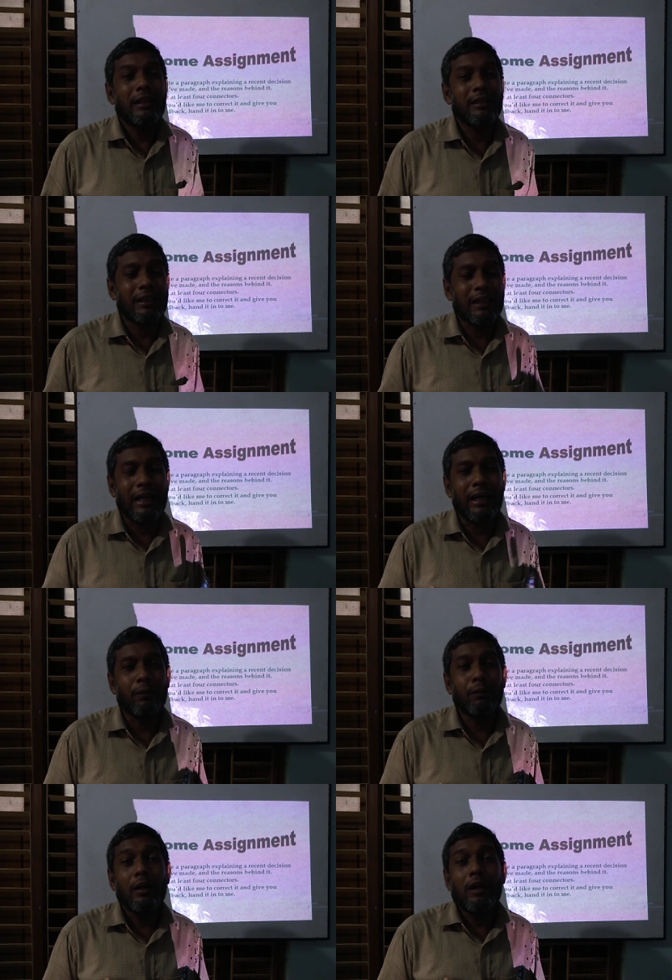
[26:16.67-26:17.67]
Just I
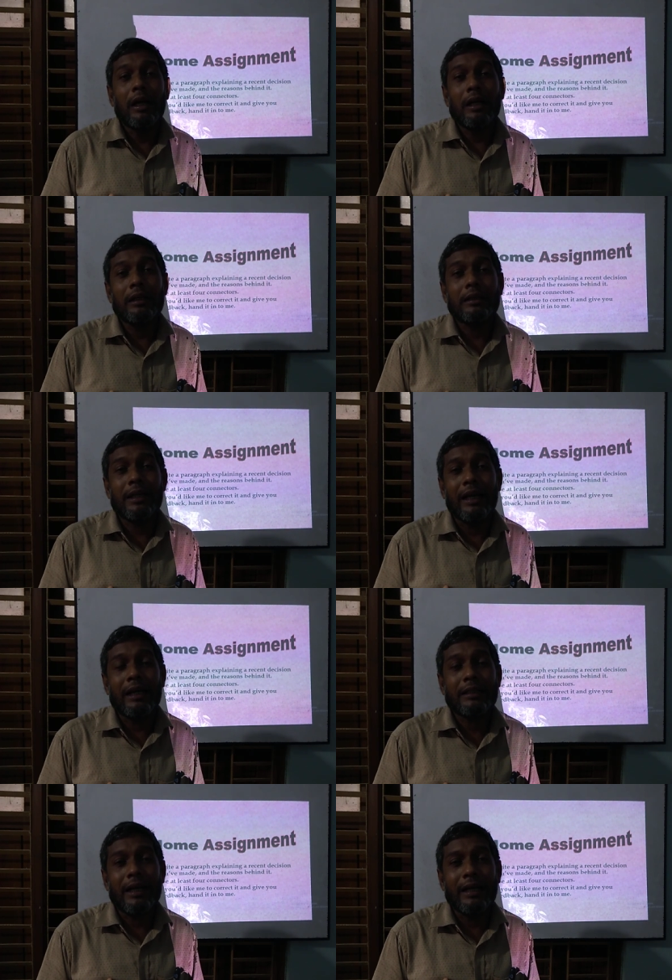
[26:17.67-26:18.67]
have
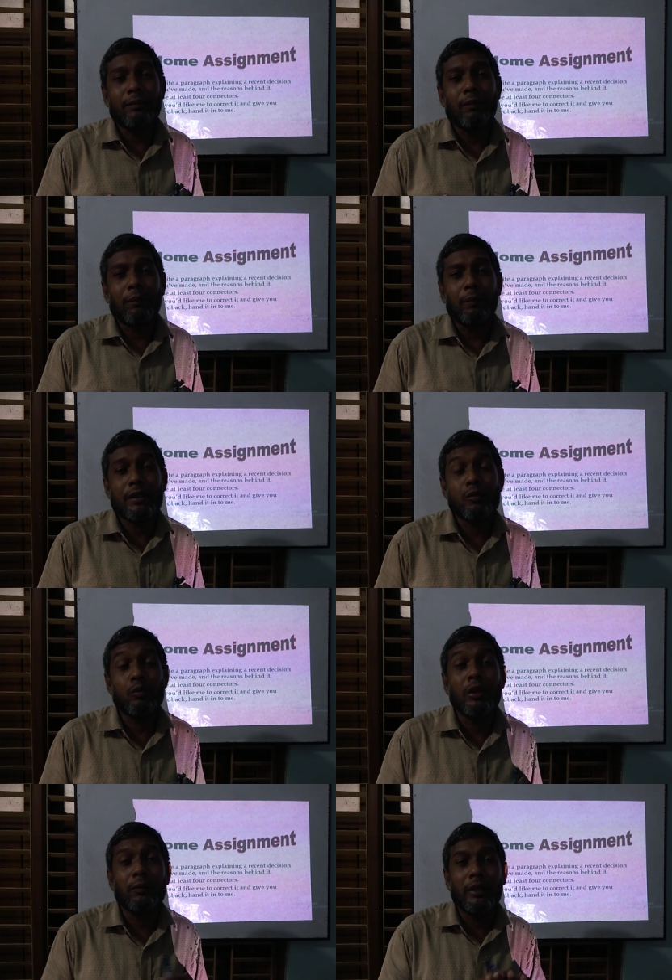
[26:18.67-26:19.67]
tried my best
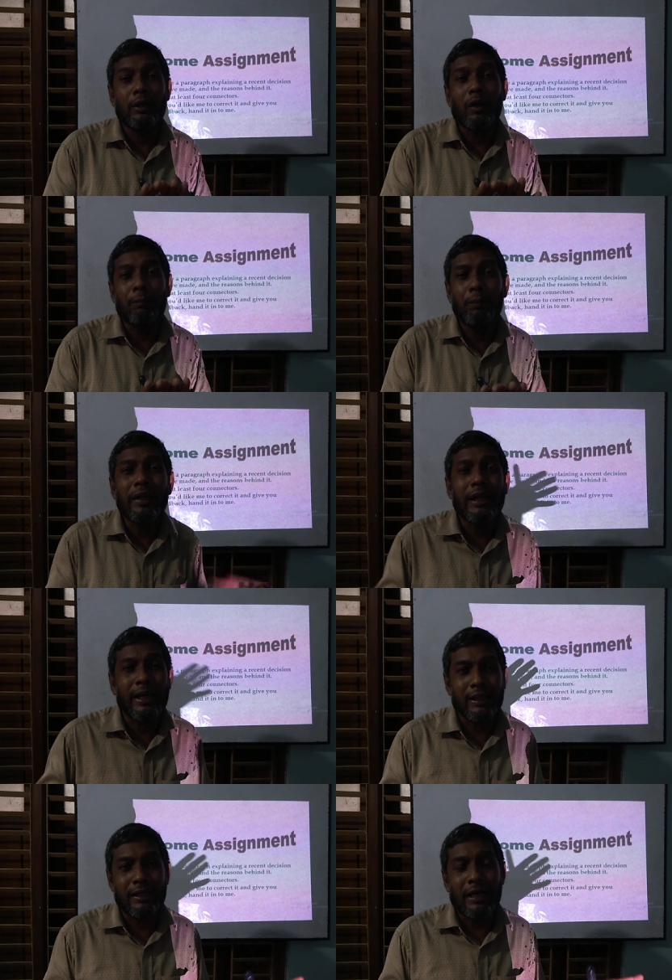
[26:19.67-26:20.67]
to give you a pretty
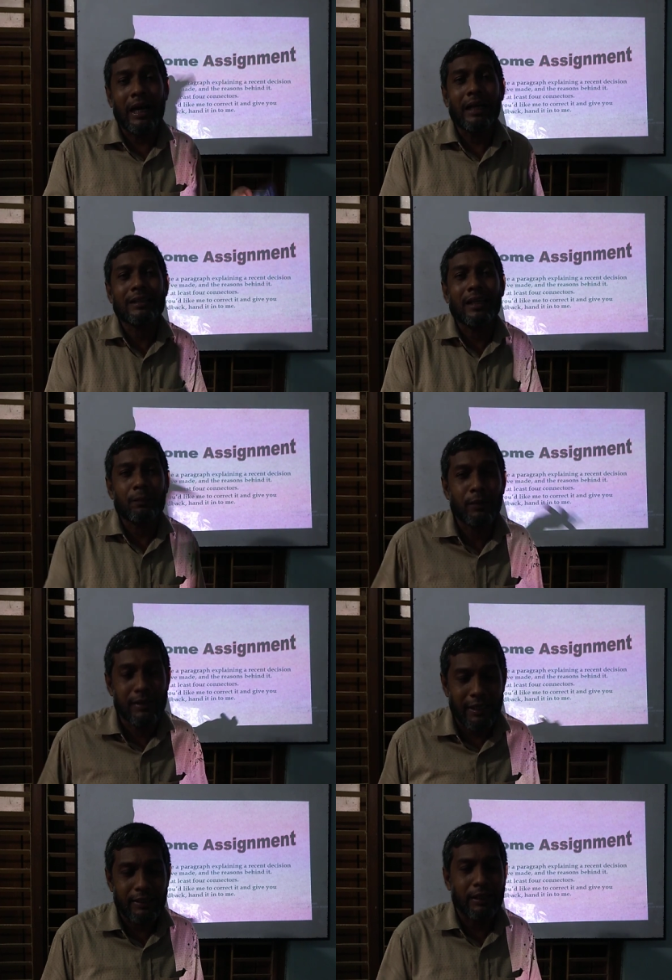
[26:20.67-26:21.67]
idea, a surface
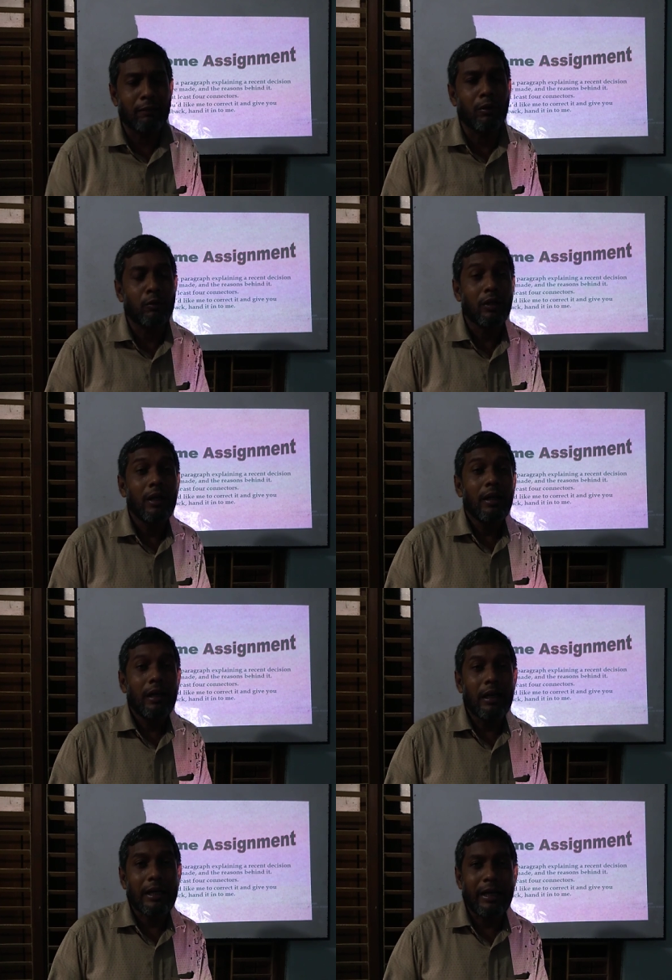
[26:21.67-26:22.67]
idea about
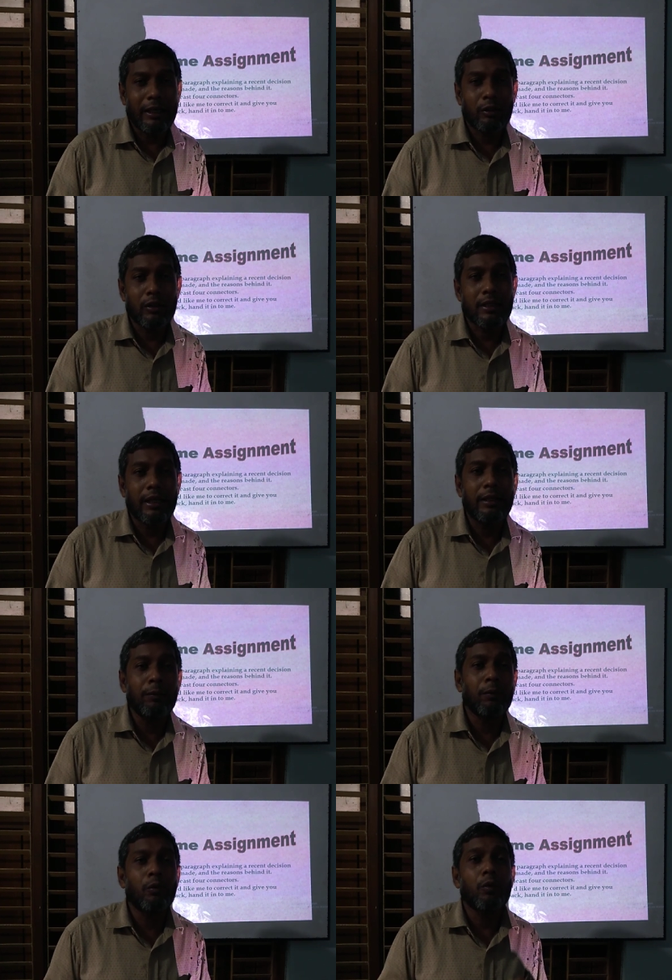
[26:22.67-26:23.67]
connectors. And
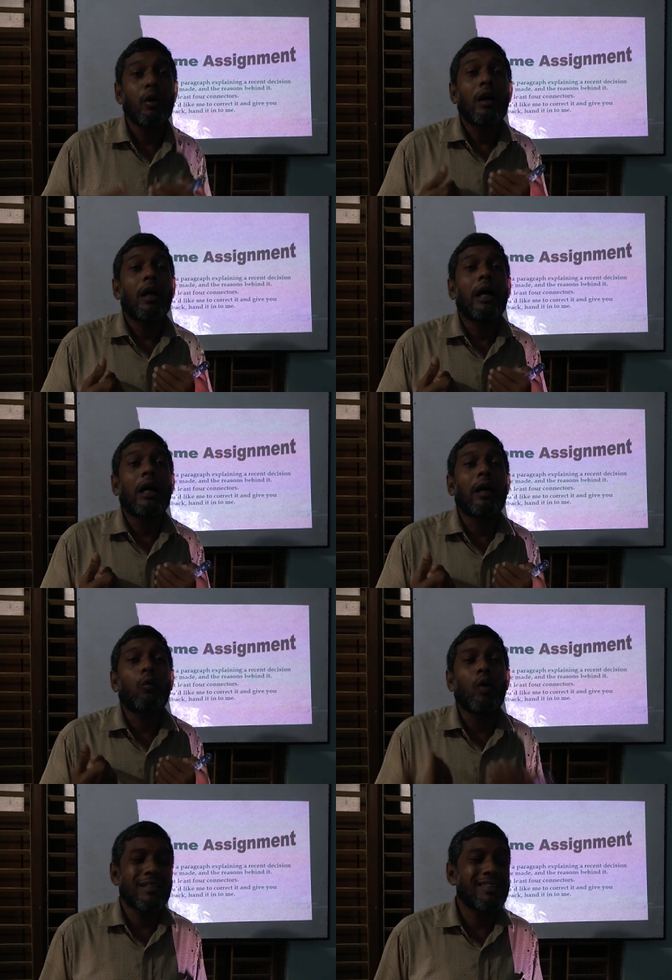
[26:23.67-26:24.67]
if you
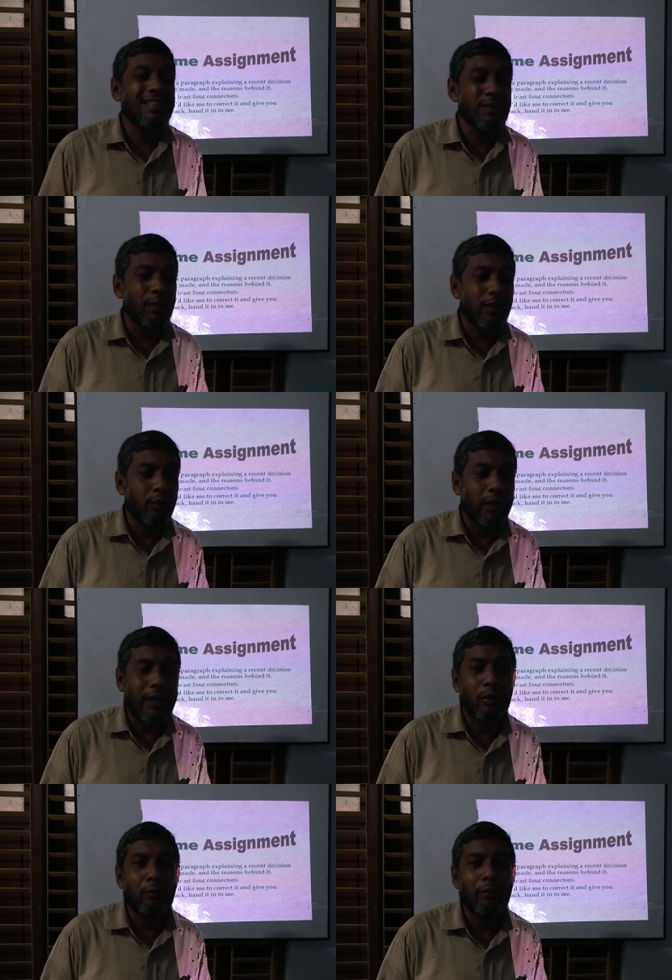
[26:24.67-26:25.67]
watch this video
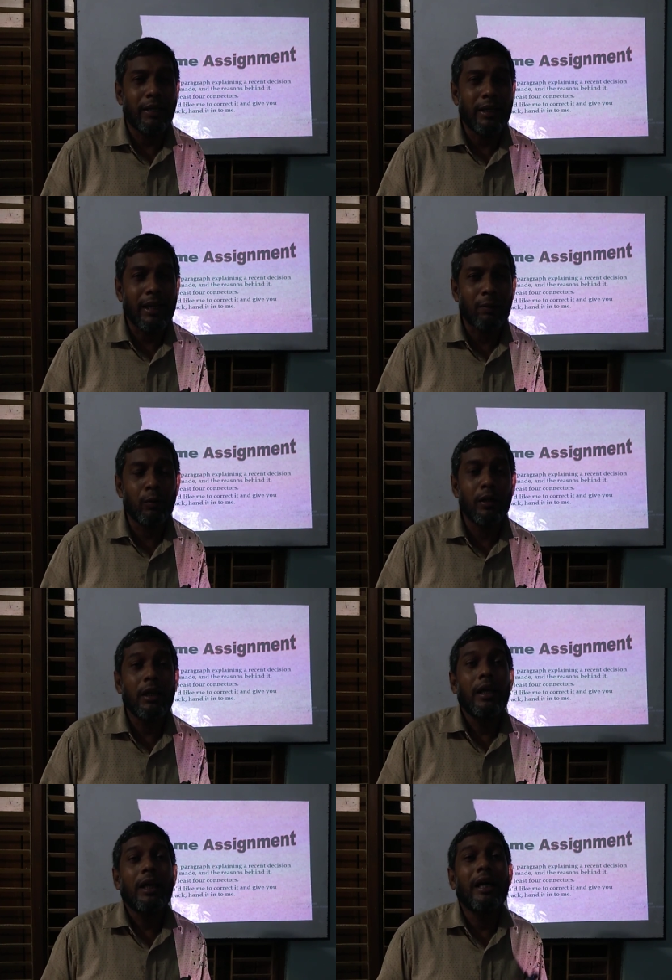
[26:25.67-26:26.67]
at home very carefully
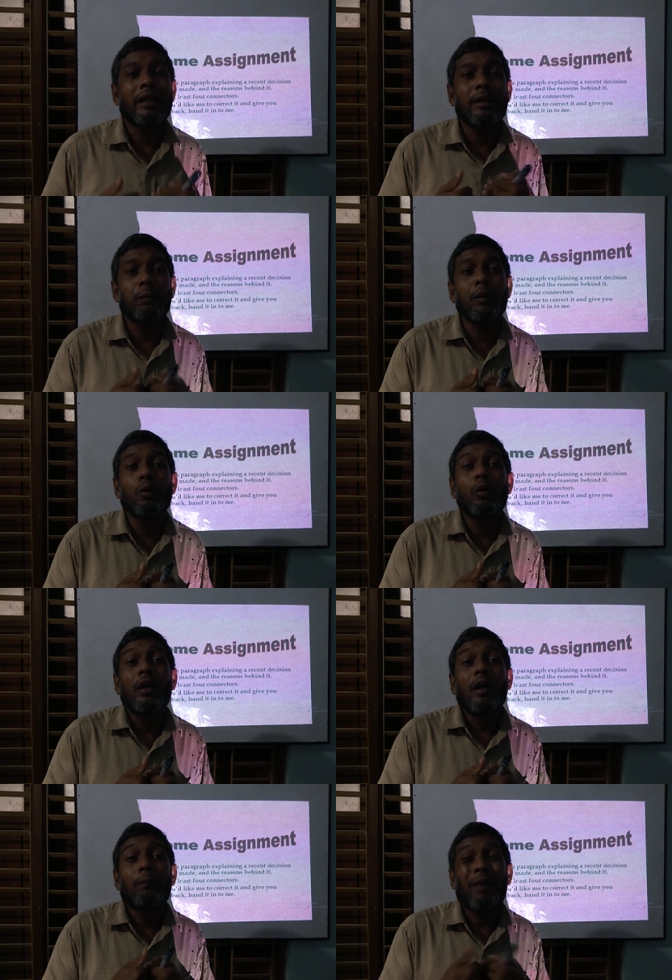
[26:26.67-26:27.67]
and if you
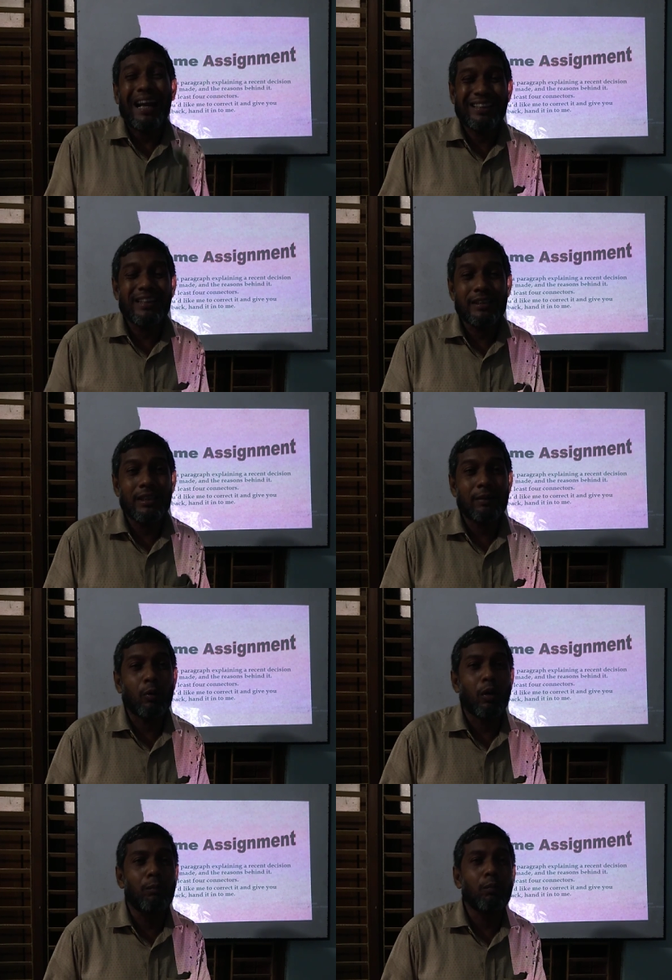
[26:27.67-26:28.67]
practice it
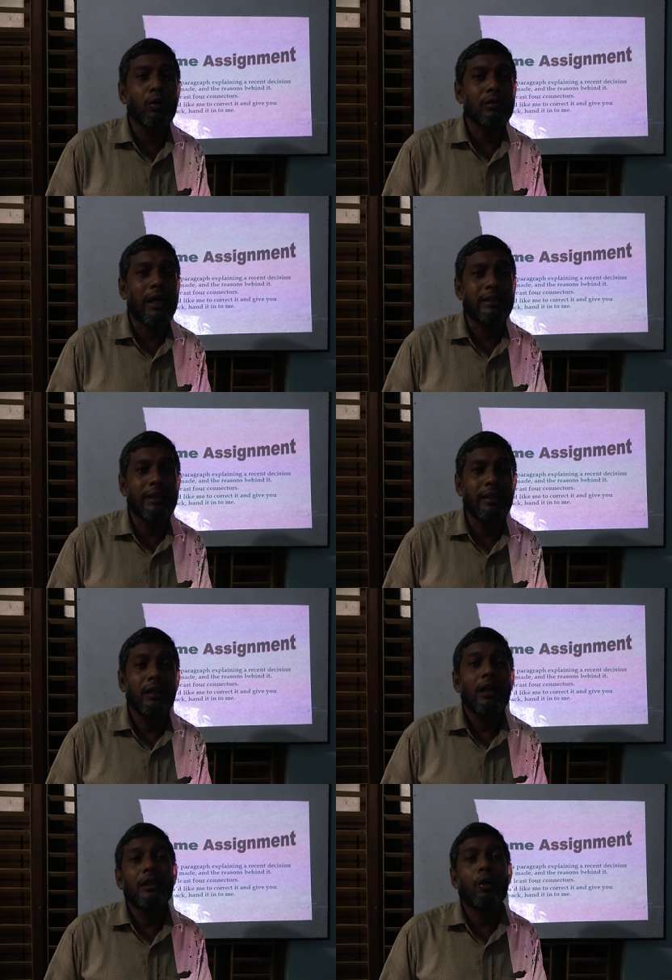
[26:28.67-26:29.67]
from books, I think
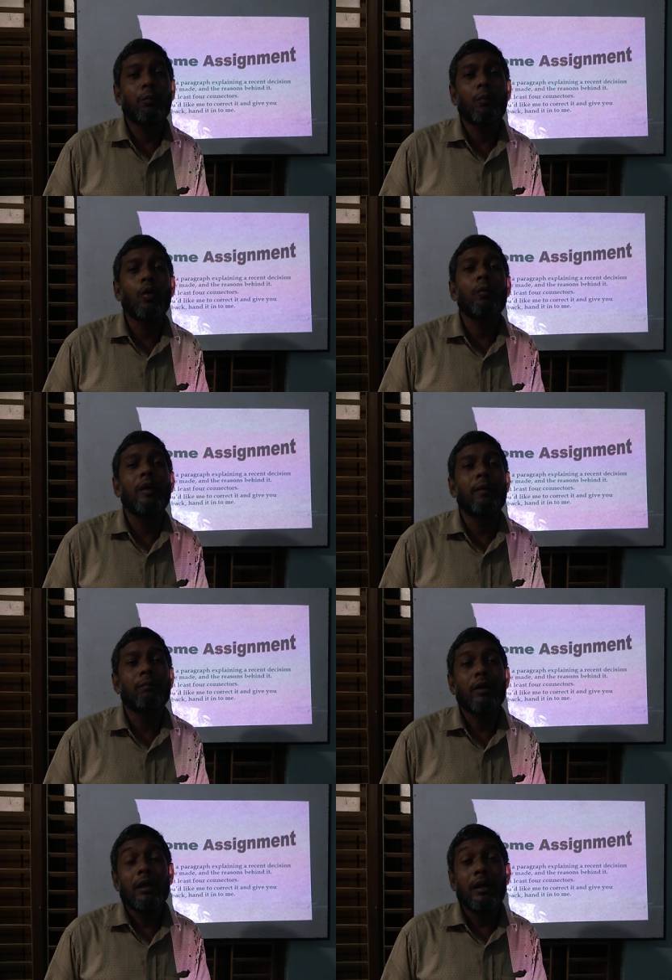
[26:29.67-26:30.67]
your problem
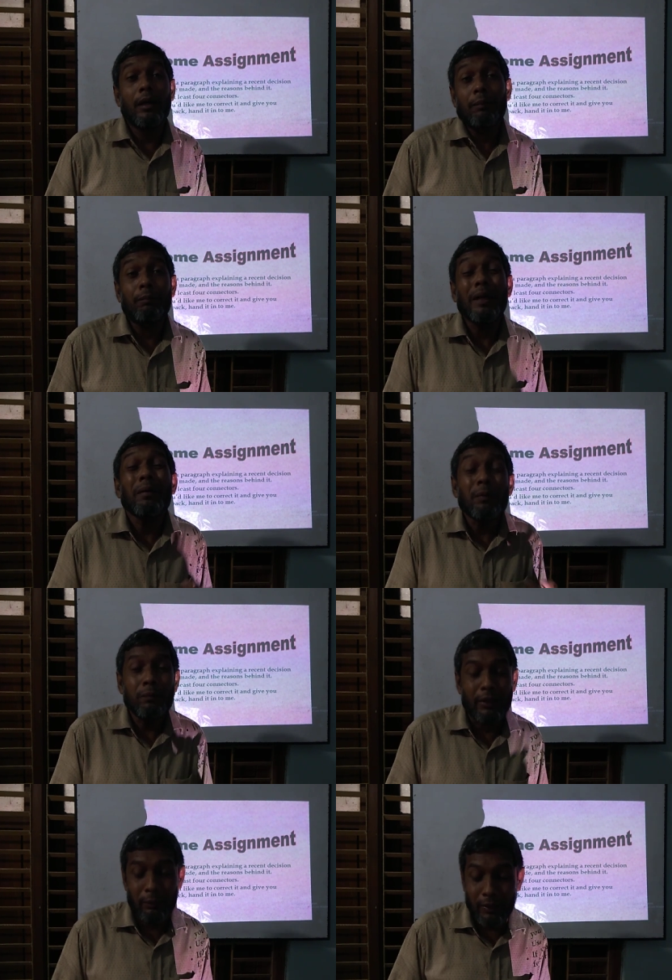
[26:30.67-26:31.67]
may be
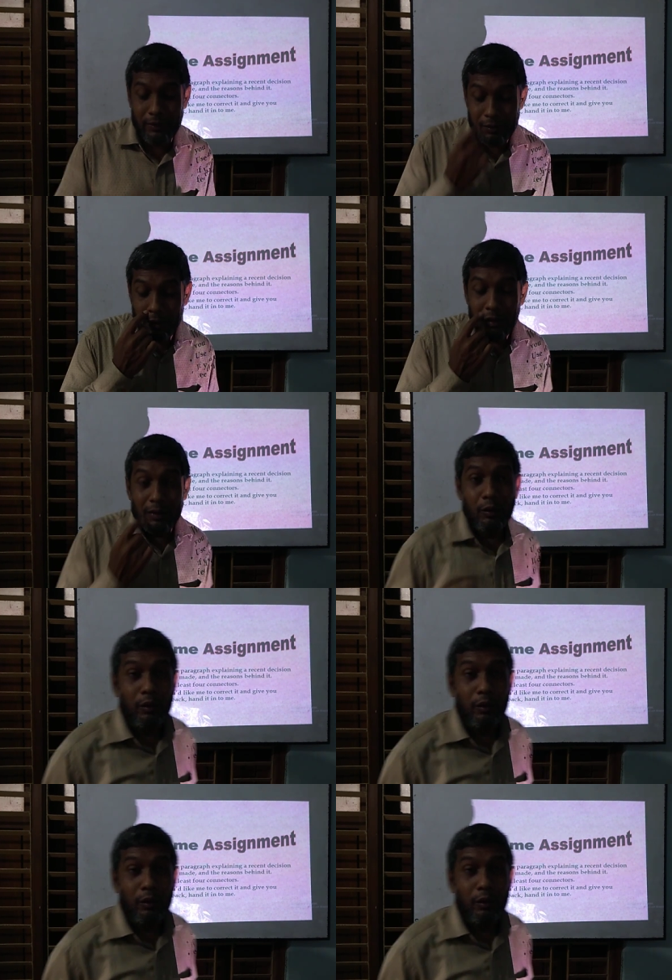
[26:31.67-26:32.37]
minimized. So